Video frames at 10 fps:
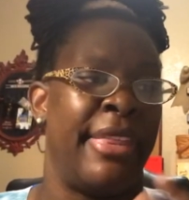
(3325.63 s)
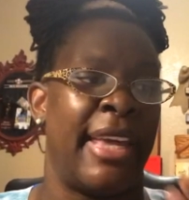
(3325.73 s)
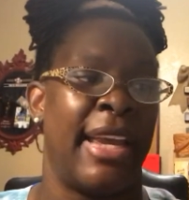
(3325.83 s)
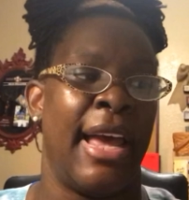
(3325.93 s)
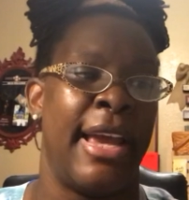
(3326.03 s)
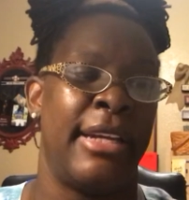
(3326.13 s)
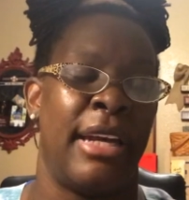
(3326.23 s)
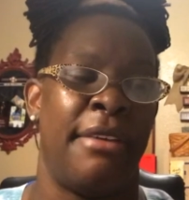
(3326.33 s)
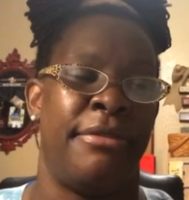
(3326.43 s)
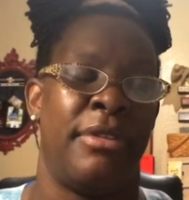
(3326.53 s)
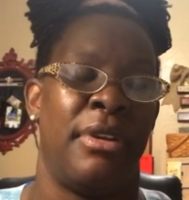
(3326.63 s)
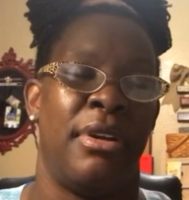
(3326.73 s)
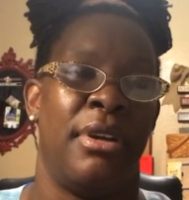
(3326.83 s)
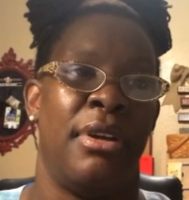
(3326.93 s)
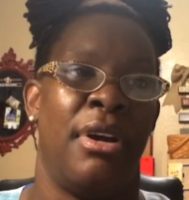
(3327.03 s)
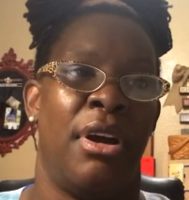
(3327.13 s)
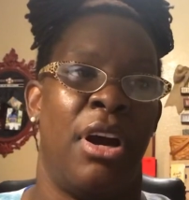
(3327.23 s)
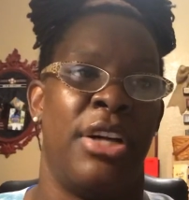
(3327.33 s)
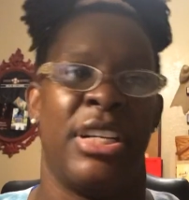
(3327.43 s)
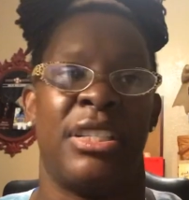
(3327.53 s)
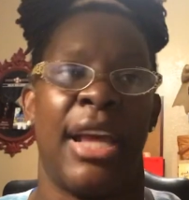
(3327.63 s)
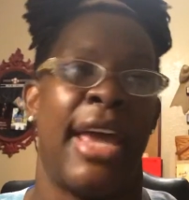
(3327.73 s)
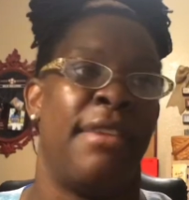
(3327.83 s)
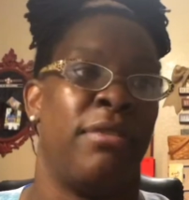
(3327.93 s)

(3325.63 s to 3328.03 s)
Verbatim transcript: um, but they kind of